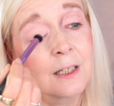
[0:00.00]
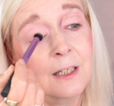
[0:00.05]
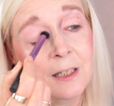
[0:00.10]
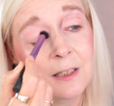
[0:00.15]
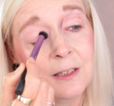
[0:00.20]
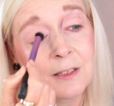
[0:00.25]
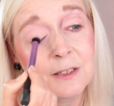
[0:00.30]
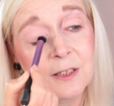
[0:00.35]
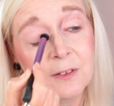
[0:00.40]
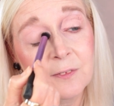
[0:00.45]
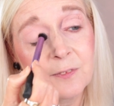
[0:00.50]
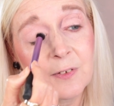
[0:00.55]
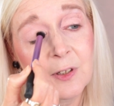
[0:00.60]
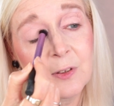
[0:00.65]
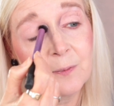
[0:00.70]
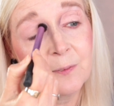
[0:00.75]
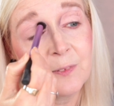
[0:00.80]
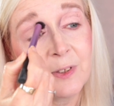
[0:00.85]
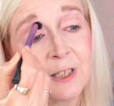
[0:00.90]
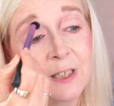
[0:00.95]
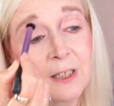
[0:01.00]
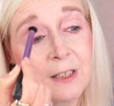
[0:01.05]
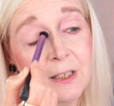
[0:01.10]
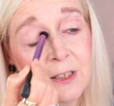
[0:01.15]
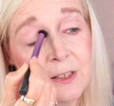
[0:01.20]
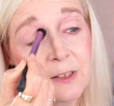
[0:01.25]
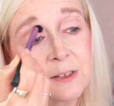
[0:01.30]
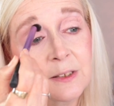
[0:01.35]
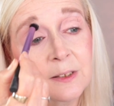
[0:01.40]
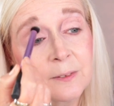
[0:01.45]
and to film
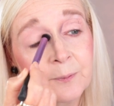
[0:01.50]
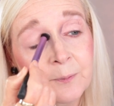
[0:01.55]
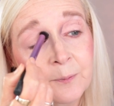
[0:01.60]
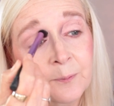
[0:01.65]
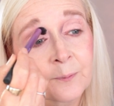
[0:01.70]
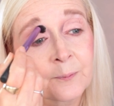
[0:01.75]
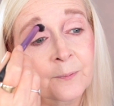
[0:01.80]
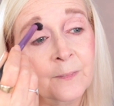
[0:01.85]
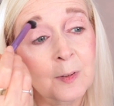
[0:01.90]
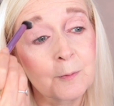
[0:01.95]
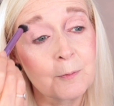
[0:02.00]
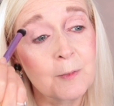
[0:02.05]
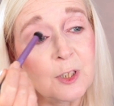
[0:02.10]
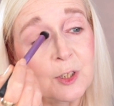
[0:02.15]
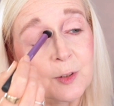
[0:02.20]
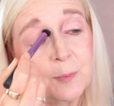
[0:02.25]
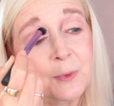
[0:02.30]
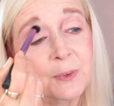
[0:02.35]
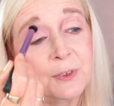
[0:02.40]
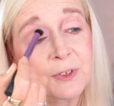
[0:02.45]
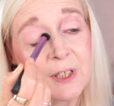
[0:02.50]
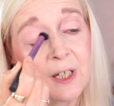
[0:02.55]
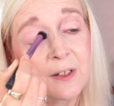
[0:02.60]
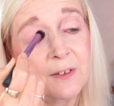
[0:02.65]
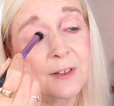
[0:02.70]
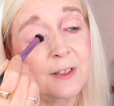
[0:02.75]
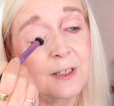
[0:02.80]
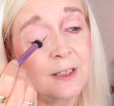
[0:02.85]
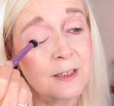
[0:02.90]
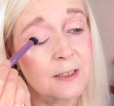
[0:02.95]
videos, much more so
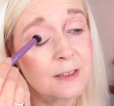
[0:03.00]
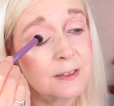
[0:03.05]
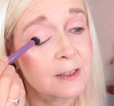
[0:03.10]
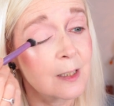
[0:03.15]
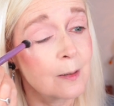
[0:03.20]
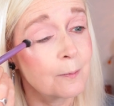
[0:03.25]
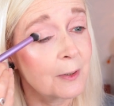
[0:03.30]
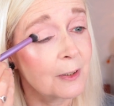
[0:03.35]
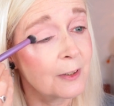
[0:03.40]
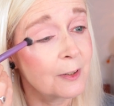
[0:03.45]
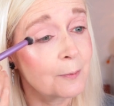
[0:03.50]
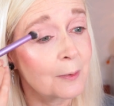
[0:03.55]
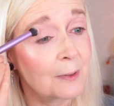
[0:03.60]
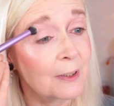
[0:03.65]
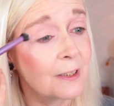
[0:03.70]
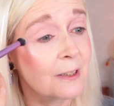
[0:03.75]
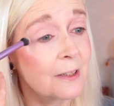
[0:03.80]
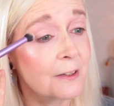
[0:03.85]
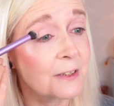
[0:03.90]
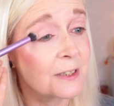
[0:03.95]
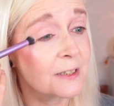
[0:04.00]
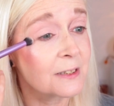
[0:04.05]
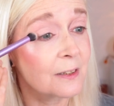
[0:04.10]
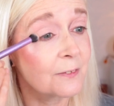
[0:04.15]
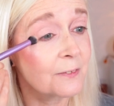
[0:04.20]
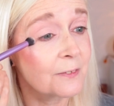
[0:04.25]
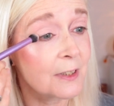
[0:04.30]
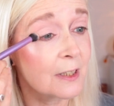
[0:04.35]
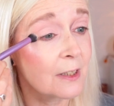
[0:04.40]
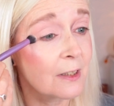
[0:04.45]
than in the summer. You probably notice
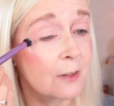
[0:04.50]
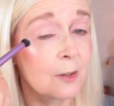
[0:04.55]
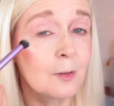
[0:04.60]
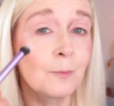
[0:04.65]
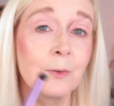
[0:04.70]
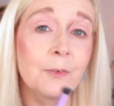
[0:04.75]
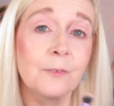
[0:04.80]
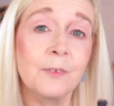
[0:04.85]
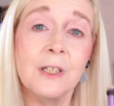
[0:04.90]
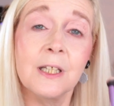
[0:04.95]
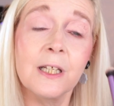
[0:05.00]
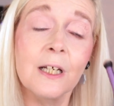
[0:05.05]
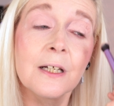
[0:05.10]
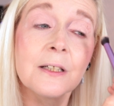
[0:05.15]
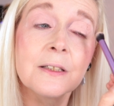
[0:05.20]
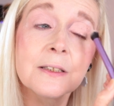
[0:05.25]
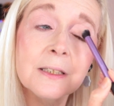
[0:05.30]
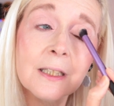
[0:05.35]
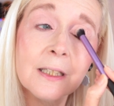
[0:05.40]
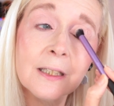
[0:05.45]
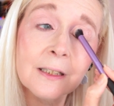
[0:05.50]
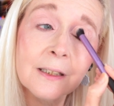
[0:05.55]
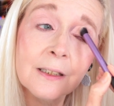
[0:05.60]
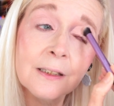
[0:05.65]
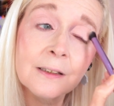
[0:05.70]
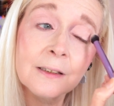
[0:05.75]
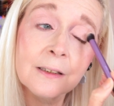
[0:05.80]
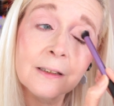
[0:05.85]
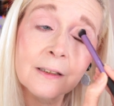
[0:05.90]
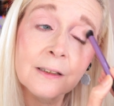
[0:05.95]
I've done a lot more videos
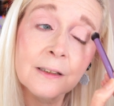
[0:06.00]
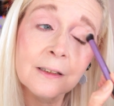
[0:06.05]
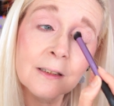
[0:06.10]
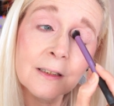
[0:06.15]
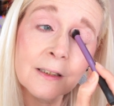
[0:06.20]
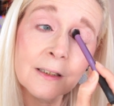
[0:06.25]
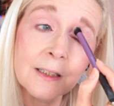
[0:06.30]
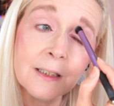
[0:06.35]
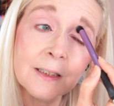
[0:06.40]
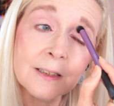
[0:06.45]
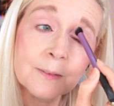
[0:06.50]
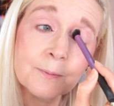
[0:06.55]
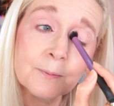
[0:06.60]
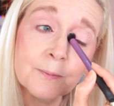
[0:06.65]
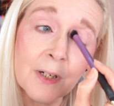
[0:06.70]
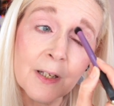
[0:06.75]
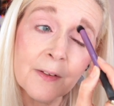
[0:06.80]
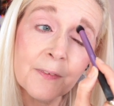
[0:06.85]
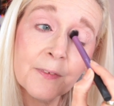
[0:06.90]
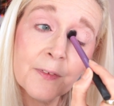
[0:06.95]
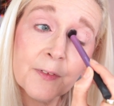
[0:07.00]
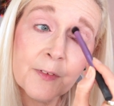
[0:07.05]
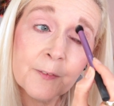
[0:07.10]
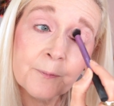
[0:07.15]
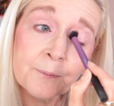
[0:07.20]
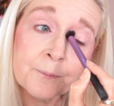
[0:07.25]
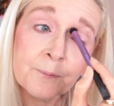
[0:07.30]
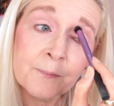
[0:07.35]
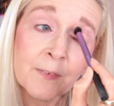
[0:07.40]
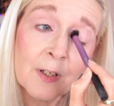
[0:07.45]
this month.
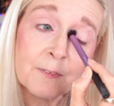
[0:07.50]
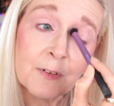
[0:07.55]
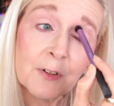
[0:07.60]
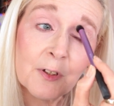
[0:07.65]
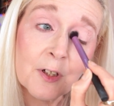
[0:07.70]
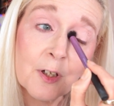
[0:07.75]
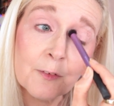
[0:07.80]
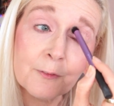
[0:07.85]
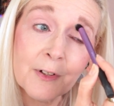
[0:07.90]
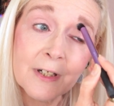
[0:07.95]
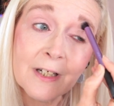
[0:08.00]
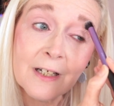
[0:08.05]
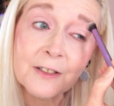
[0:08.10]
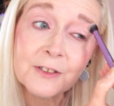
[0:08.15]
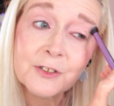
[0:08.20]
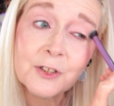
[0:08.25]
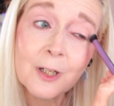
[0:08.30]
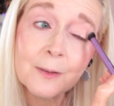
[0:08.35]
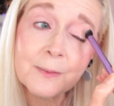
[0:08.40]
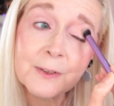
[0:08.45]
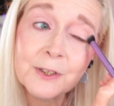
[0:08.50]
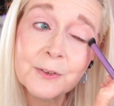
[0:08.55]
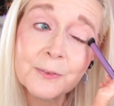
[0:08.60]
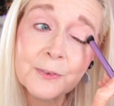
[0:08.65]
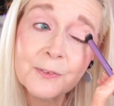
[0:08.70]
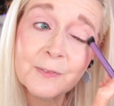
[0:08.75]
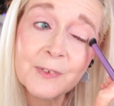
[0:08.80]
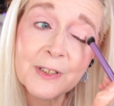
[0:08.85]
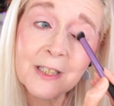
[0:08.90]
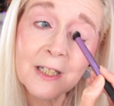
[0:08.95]
I feel like I've run out of time to do
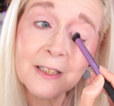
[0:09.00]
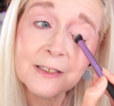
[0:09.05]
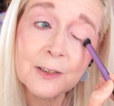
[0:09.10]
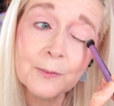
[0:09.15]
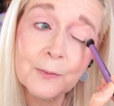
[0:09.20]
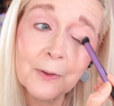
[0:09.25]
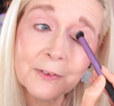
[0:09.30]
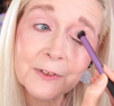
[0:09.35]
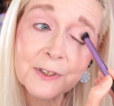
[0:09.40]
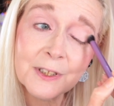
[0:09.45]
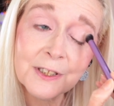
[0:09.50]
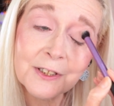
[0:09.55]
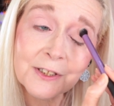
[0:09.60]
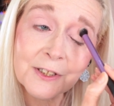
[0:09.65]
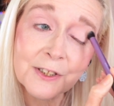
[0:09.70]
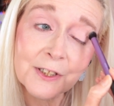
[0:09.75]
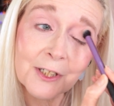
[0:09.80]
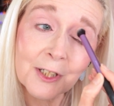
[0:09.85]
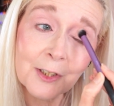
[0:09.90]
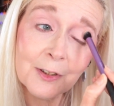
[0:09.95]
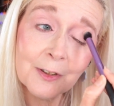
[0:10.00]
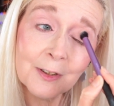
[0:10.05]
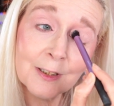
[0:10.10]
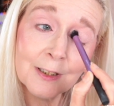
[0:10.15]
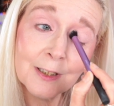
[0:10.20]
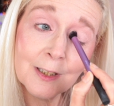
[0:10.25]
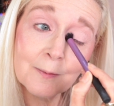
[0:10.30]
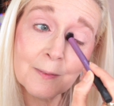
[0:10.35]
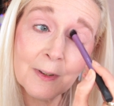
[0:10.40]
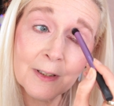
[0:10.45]
all the videos I wanted to do.
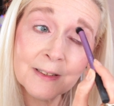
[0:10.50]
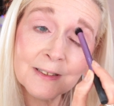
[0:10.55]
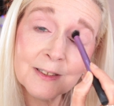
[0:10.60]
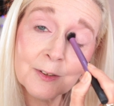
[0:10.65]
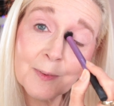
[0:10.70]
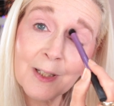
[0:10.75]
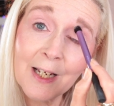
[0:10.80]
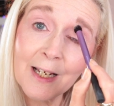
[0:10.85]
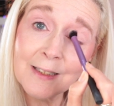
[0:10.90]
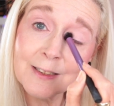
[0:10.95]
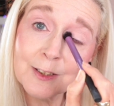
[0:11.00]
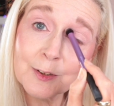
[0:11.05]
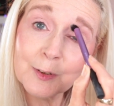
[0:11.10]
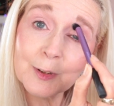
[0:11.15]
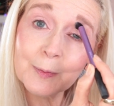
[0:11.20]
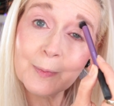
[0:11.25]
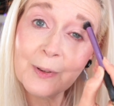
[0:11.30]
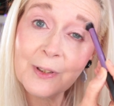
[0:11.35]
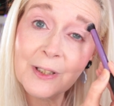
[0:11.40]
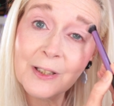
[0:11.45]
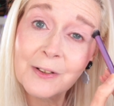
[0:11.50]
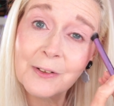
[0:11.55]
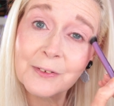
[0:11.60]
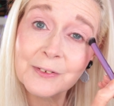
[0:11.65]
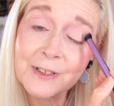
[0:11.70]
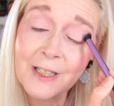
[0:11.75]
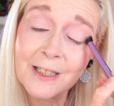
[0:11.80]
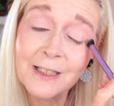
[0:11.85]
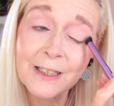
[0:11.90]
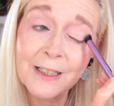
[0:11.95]
You might still be getting some spooky
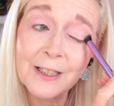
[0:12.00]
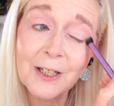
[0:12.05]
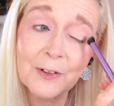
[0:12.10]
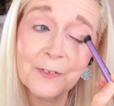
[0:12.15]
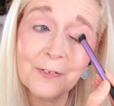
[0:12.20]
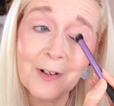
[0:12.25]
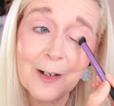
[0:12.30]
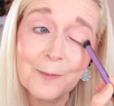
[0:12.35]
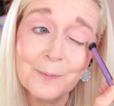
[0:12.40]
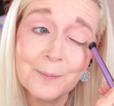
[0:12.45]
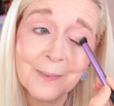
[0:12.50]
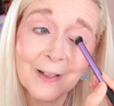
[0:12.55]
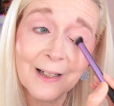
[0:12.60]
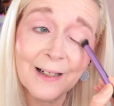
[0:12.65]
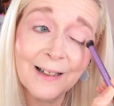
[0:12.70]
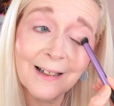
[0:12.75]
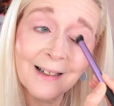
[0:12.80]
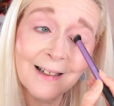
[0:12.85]
content in November.